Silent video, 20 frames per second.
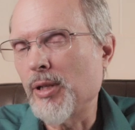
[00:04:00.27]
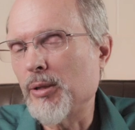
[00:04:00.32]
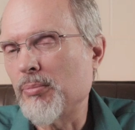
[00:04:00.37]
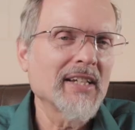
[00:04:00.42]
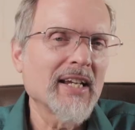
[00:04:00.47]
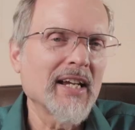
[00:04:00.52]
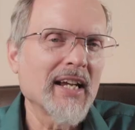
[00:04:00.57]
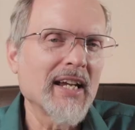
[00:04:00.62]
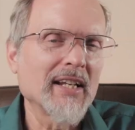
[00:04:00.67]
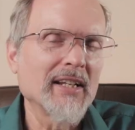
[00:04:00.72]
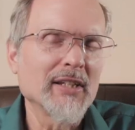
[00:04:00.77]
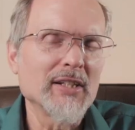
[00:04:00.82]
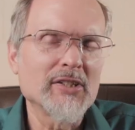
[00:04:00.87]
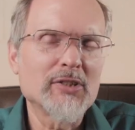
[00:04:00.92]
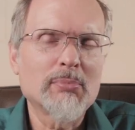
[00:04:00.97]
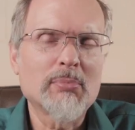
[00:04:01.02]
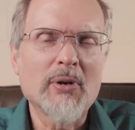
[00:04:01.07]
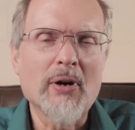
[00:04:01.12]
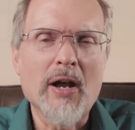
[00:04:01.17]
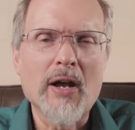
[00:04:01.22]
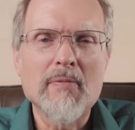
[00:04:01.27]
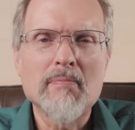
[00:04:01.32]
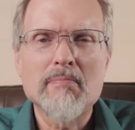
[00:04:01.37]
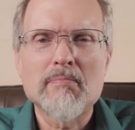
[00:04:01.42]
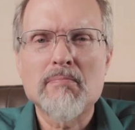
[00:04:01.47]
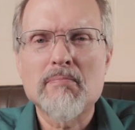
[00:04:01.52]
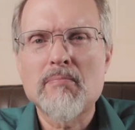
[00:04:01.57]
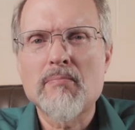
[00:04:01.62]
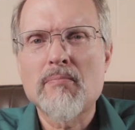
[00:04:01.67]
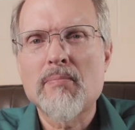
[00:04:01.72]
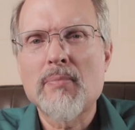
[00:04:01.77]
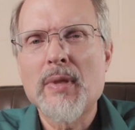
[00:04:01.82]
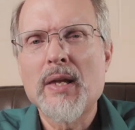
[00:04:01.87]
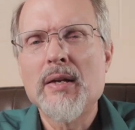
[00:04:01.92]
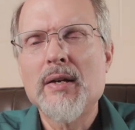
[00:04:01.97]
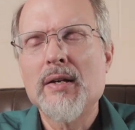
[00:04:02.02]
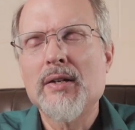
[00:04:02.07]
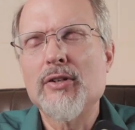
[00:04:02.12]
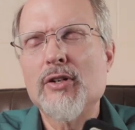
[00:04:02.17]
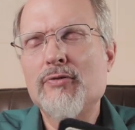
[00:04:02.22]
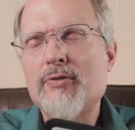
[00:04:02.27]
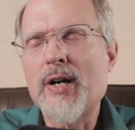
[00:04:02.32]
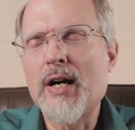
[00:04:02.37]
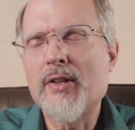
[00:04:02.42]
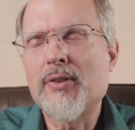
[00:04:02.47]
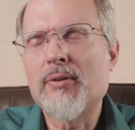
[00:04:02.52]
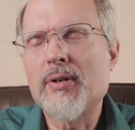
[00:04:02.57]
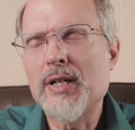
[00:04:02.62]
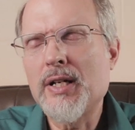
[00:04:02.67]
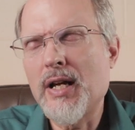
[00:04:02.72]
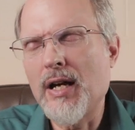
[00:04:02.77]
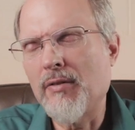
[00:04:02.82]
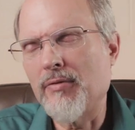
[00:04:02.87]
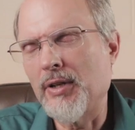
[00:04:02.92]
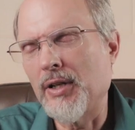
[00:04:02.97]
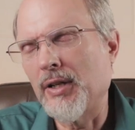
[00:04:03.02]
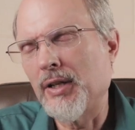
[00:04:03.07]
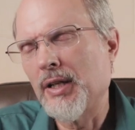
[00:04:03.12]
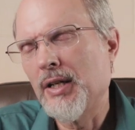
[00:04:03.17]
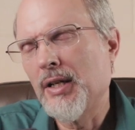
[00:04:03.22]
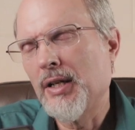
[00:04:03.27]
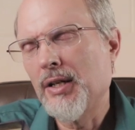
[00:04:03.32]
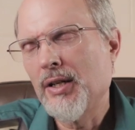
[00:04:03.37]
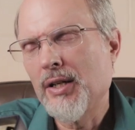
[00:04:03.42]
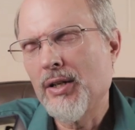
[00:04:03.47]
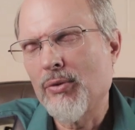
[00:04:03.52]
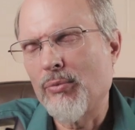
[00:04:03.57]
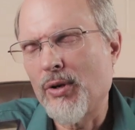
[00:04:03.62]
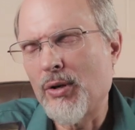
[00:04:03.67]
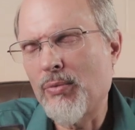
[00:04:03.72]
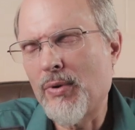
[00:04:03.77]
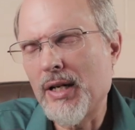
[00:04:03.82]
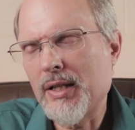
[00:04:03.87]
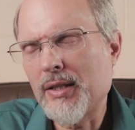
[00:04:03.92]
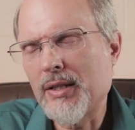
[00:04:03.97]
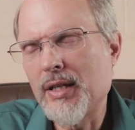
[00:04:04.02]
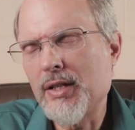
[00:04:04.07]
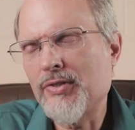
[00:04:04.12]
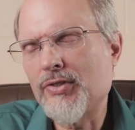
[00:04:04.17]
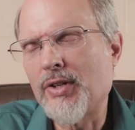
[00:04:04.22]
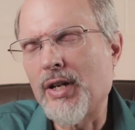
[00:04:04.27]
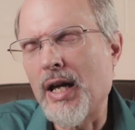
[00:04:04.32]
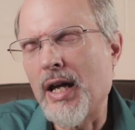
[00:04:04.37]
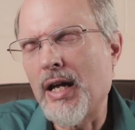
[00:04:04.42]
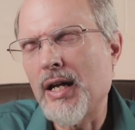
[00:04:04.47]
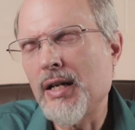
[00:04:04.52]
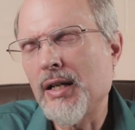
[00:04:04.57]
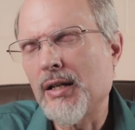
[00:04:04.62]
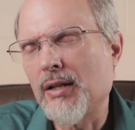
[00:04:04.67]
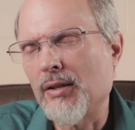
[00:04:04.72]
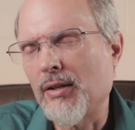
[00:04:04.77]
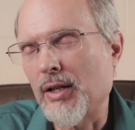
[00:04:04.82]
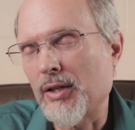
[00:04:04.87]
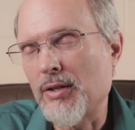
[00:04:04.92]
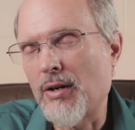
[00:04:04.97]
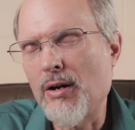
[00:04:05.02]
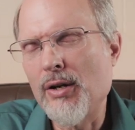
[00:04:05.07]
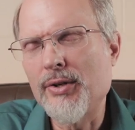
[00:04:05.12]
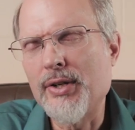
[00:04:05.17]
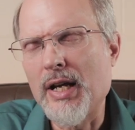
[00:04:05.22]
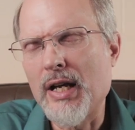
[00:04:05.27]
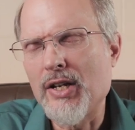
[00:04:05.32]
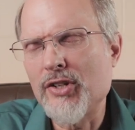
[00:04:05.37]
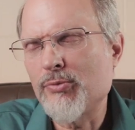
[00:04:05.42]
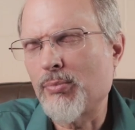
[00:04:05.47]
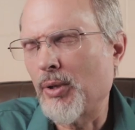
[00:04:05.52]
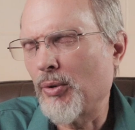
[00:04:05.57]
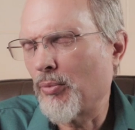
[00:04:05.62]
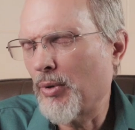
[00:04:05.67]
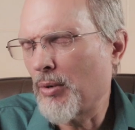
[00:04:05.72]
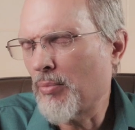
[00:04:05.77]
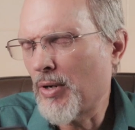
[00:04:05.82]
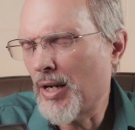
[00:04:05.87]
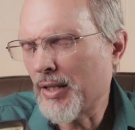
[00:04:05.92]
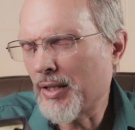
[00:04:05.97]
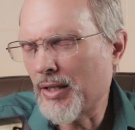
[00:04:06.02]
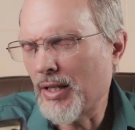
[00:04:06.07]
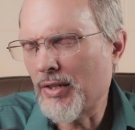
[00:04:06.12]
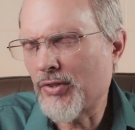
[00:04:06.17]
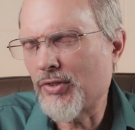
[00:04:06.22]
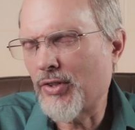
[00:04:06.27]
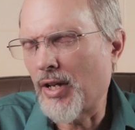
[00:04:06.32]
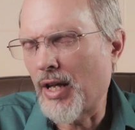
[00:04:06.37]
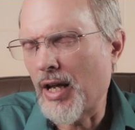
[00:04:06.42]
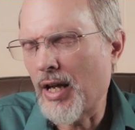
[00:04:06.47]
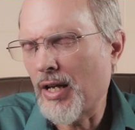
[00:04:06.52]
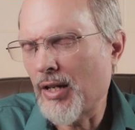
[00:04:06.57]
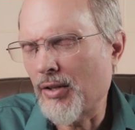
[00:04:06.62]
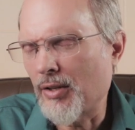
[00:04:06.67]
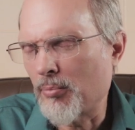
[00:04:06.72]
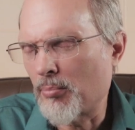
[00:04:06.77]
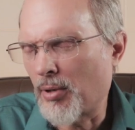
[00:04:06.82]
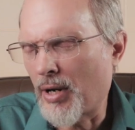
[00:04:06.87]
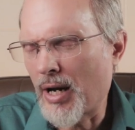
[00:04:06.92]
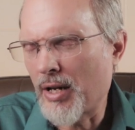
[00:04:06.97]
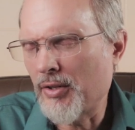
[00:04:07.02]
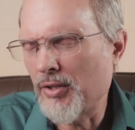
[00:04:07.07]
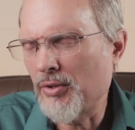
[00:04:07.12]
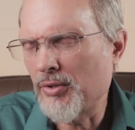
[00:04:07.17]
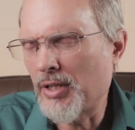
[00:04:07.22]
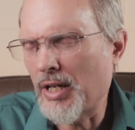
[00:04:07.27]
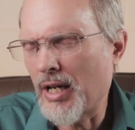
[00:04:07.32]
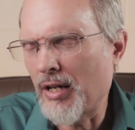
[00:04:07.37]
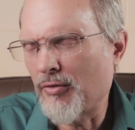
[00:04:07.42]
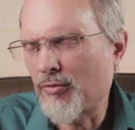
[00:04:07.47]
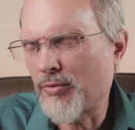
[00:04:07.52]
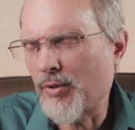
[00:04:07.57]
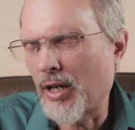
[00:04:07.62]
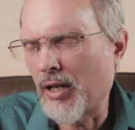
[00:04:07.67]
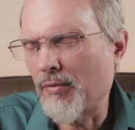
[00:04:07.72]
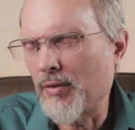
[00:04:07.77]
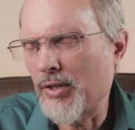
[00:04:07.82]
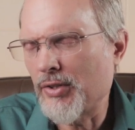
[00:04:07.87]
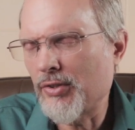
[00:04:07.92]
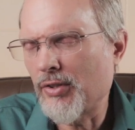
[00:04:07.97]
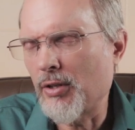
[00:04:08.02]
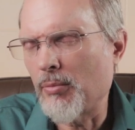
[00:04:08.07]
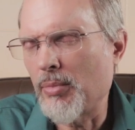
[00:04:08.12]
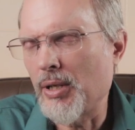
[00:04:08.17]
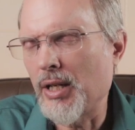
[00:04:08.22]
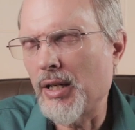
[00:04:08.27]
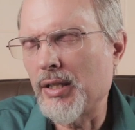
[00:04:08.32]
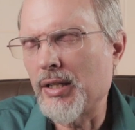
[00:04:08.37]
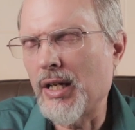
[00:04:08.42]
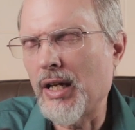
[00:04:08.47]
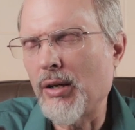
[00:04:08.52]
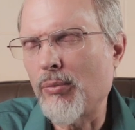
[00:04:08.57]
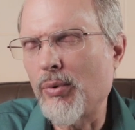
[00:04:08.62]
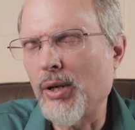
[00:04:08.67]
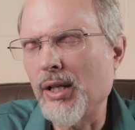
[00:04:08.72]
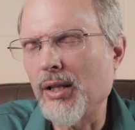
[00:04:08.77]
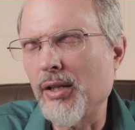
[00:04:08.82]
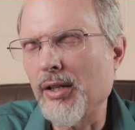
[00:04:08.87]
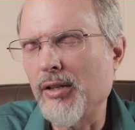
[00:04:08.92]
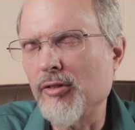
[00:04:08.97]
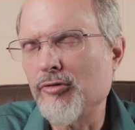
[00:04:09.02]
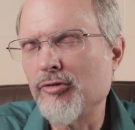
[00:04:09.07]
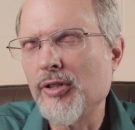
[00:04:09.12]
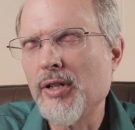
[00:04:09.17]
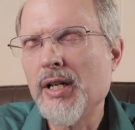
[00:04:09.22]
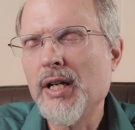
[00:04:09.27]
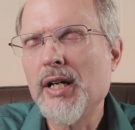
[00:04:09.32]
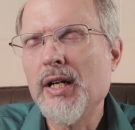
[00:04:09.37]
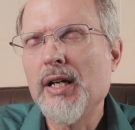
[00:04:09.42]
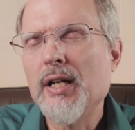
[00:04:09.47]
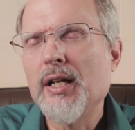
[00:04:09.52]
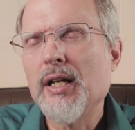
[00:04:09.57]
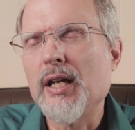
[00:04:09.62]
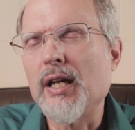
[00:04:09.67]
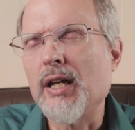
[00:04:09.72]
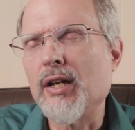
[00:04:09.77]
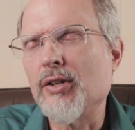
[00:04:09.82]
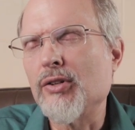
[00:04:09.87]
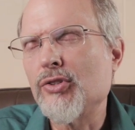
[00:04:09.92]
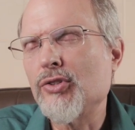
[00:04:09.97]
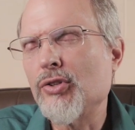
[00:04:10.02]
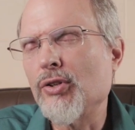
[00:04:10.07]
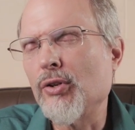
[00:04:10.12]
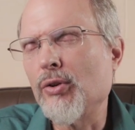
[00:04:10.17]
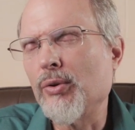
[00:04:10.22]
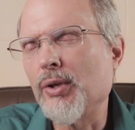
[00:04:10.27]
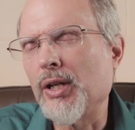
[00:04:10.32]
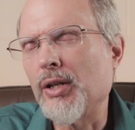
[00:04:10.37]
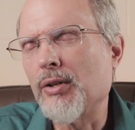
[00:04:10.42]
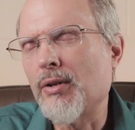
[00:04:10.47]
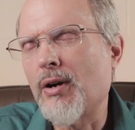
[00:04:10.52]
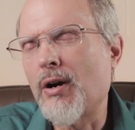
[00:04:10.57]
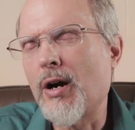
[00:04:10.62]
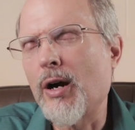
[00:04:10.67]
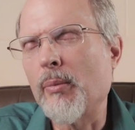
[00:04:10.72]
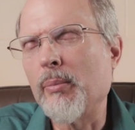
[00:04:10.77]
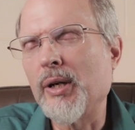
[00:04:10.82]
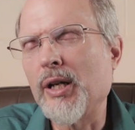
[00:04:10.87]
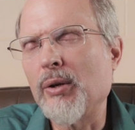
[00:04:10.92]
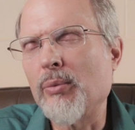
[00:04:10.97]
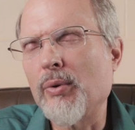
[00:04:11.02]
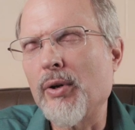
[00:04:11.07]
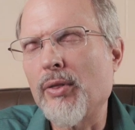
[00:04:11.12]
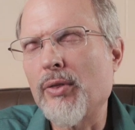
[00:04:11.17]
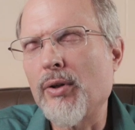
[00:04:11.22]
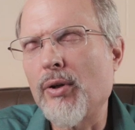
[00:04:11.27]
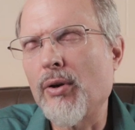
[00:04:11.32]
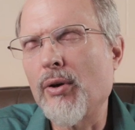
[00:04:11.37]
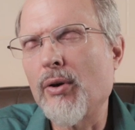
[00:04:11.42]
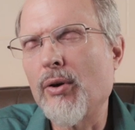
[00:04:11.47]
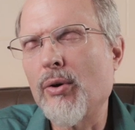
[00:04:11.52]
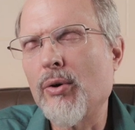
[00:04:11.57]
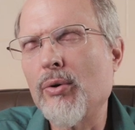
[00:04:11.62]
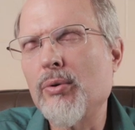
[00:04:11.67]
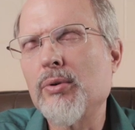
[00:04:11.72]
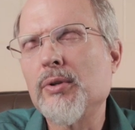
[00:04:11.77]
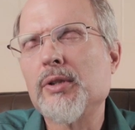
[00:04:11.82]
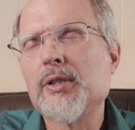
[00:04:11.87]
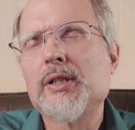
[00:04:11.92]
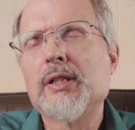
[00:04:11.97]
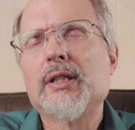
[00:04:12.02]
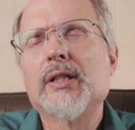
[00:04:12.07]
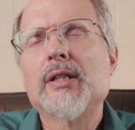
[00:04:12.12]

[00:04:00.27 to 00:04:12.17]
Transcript: be. And let's pray. Dear Father in heaven, we want this day, like all days, but we want this day, the brand new day in front of us, to be a day we live in tune, in harmony with you.